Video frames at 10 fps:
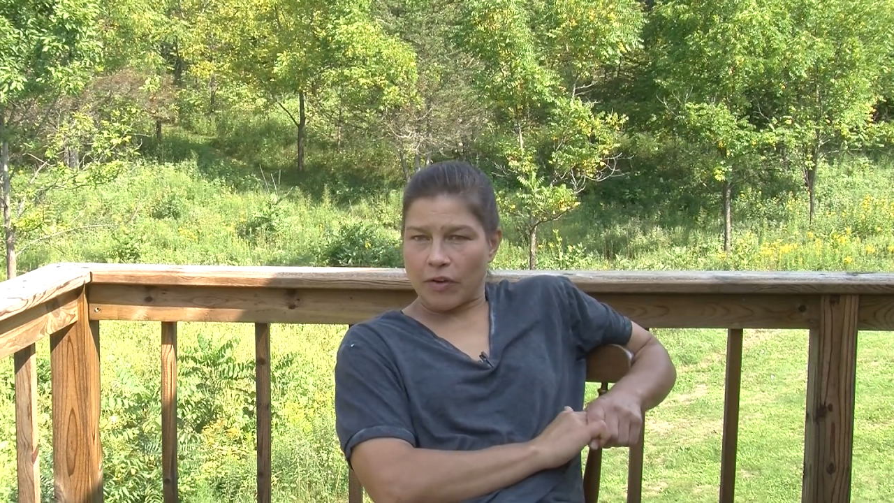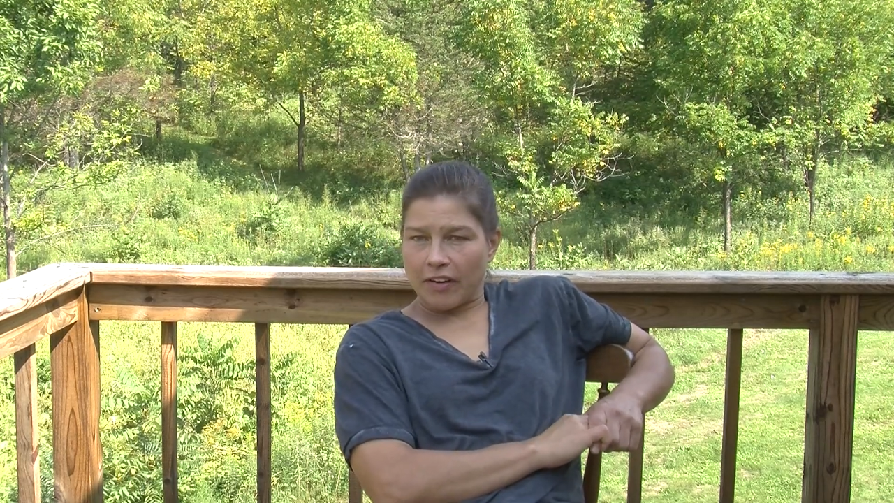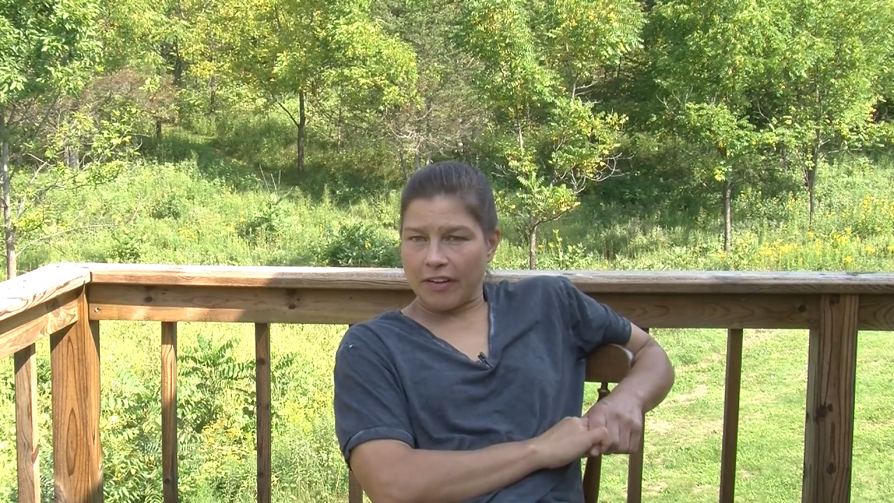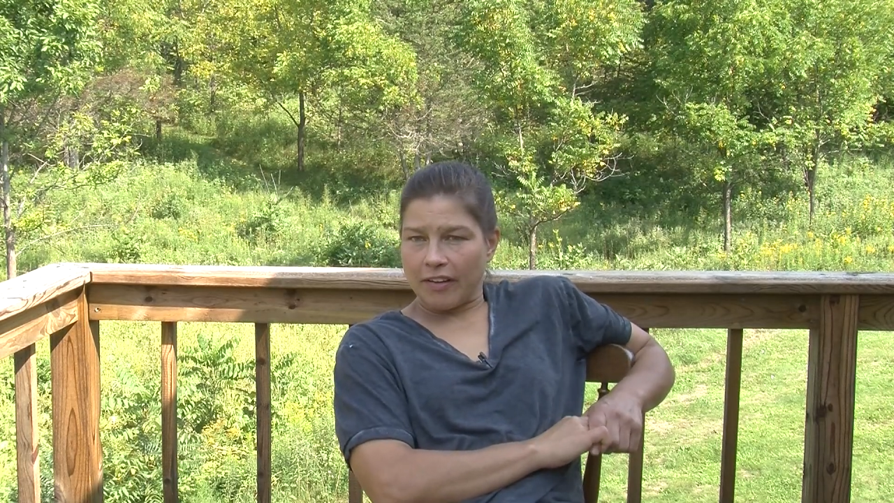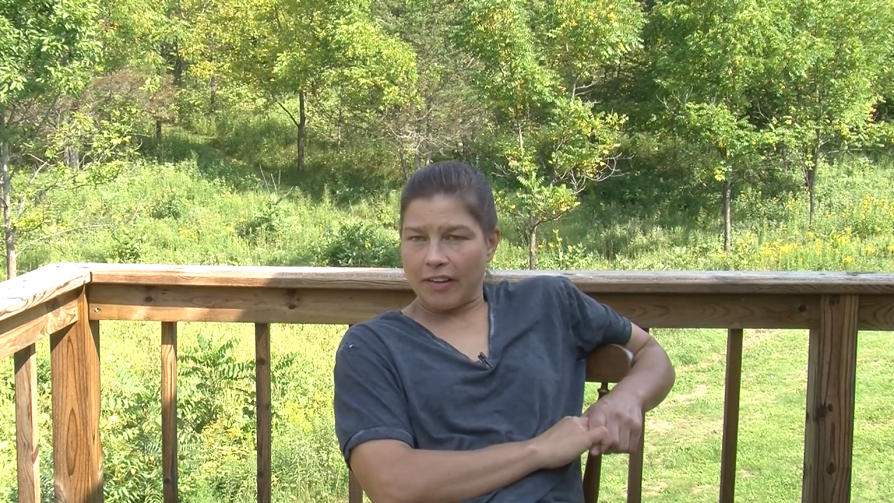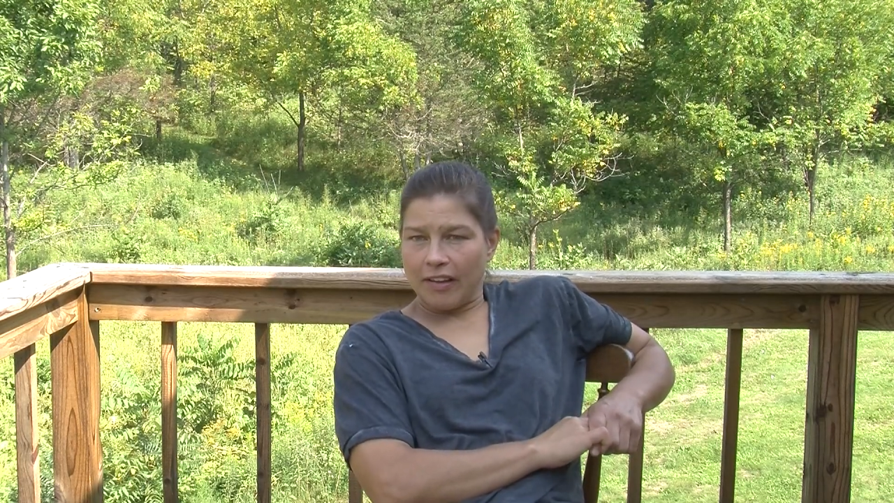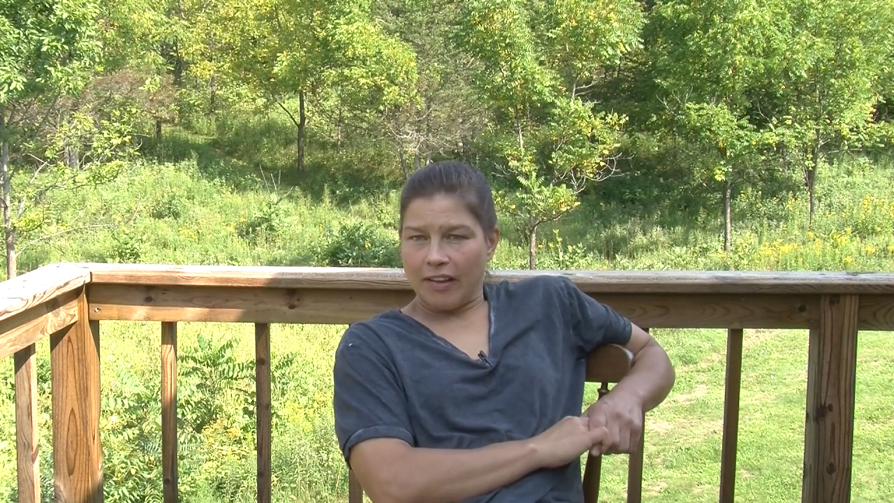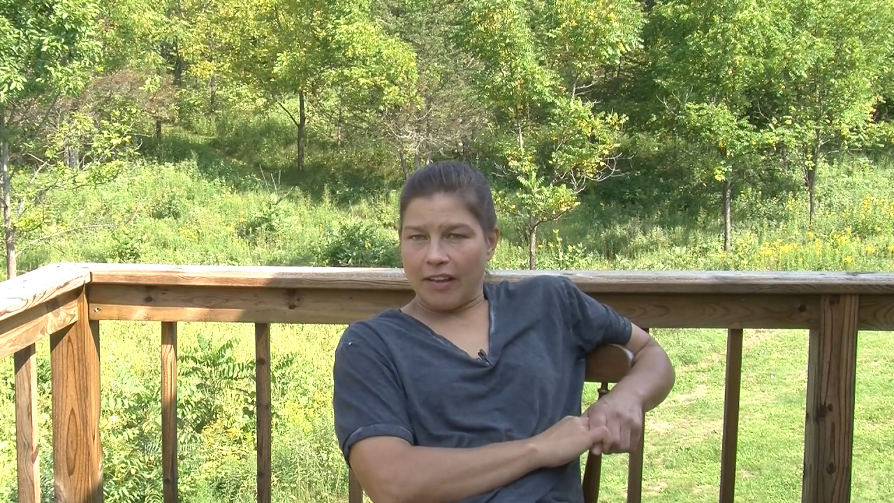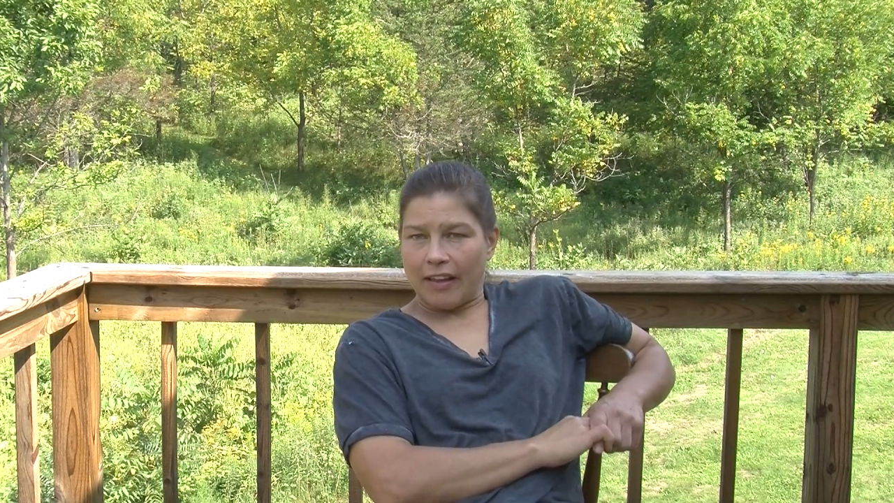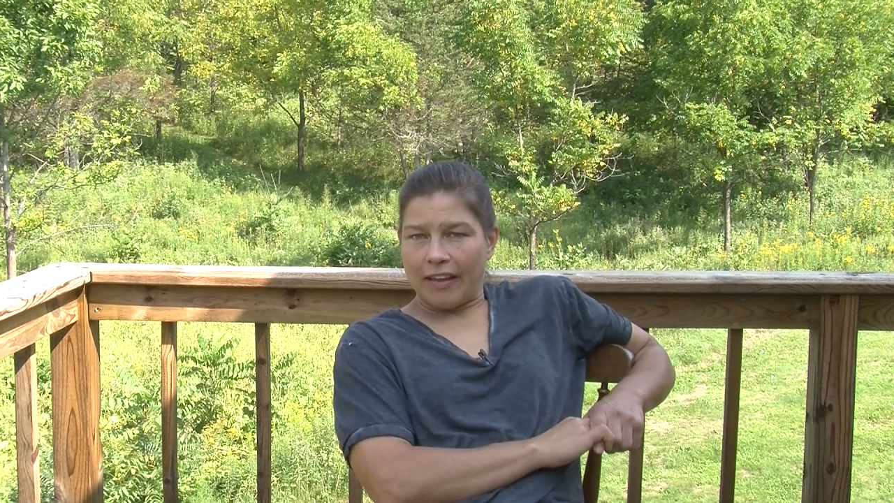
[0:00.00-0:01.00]
work
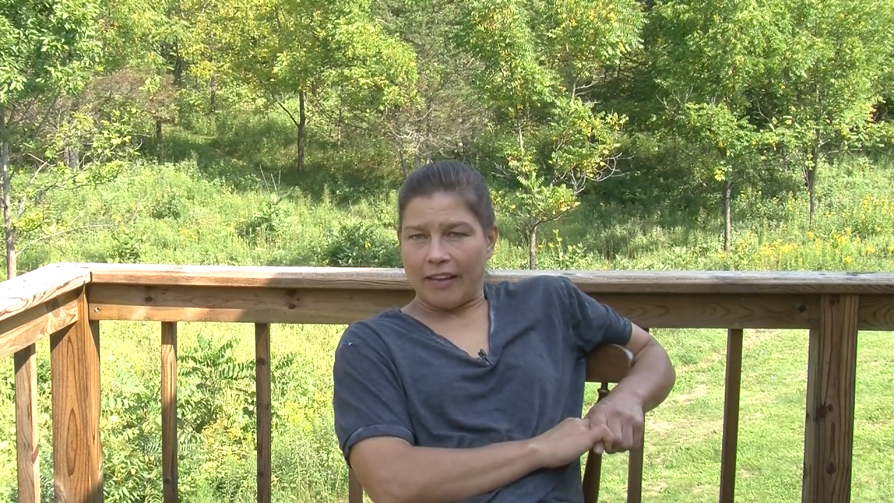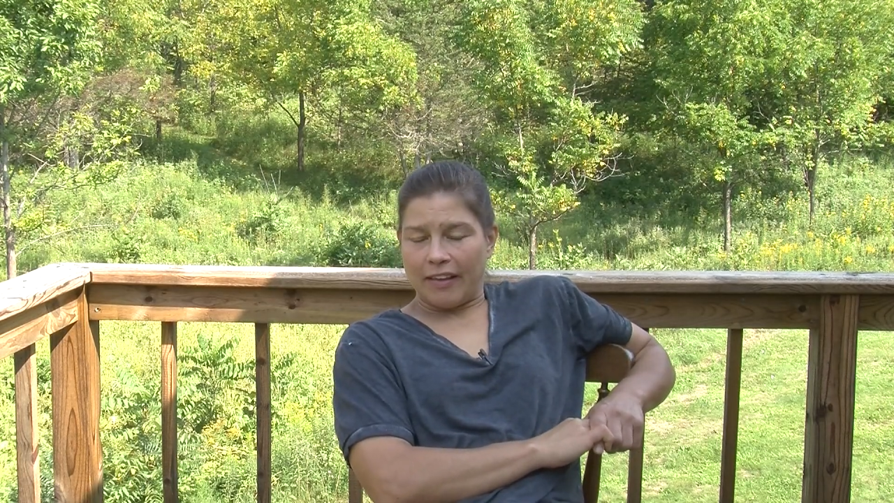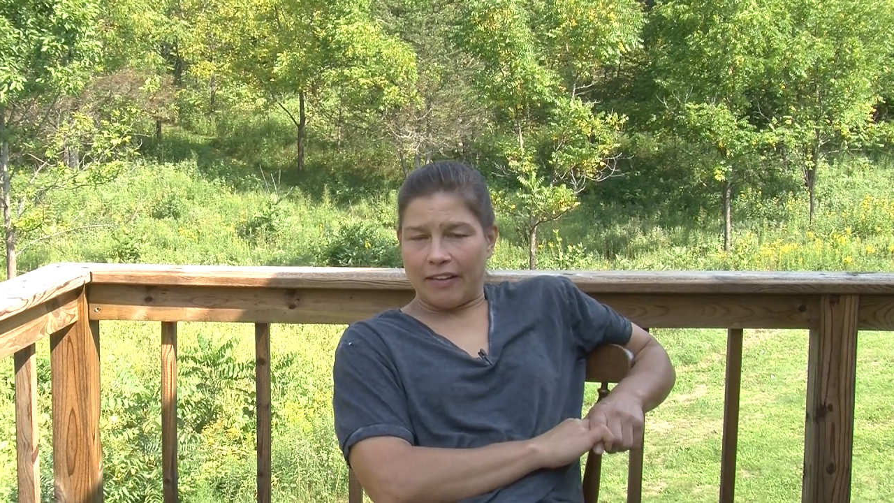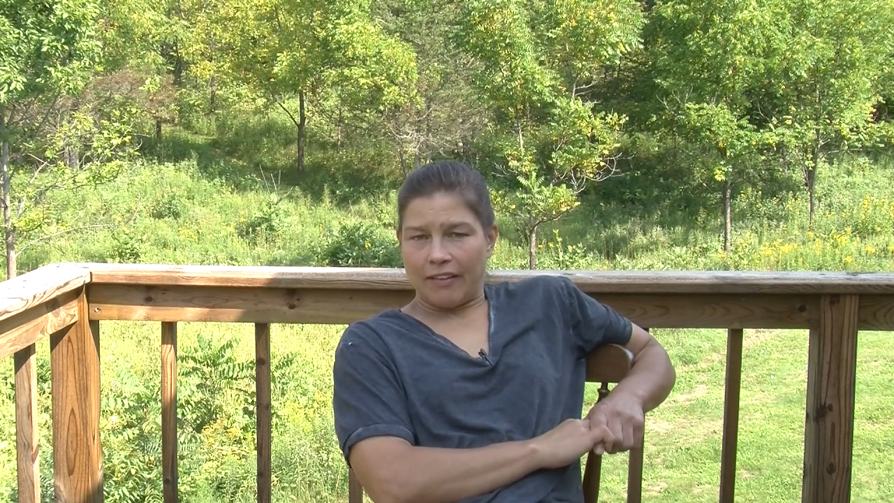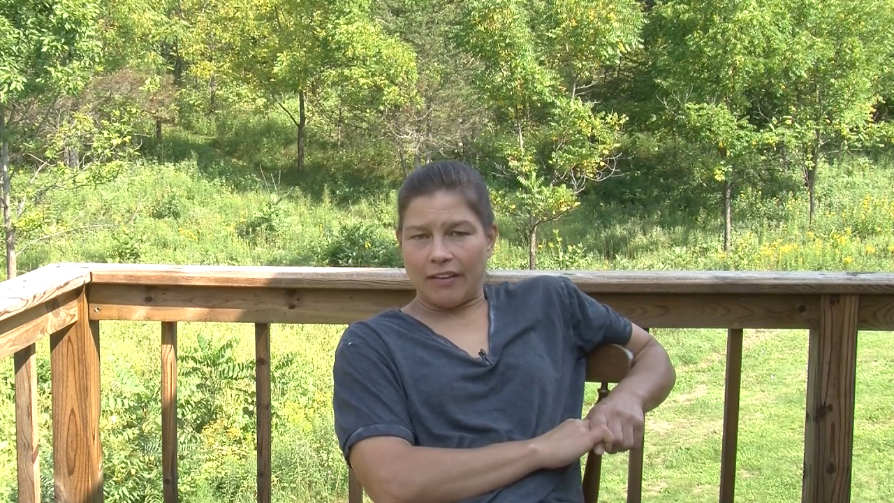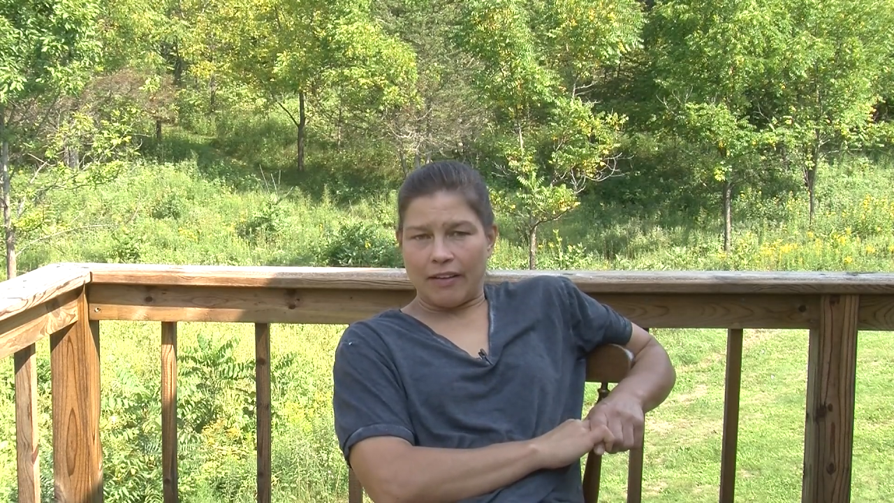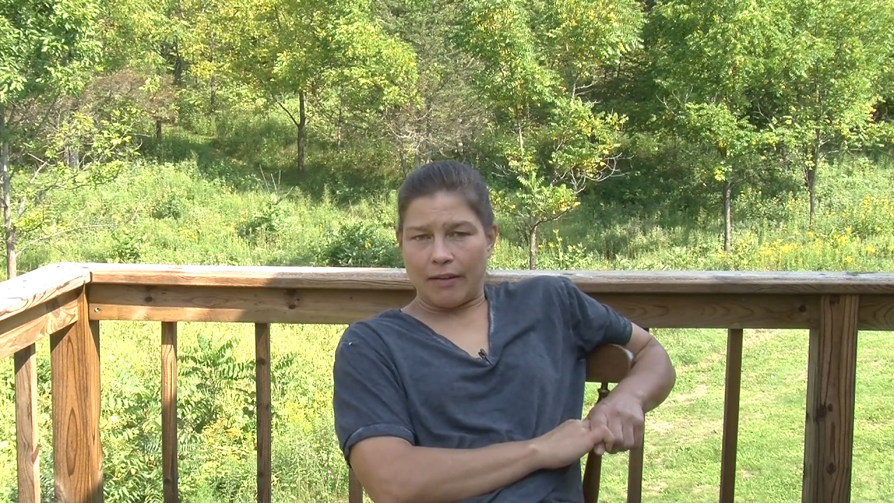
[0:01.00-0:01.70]
and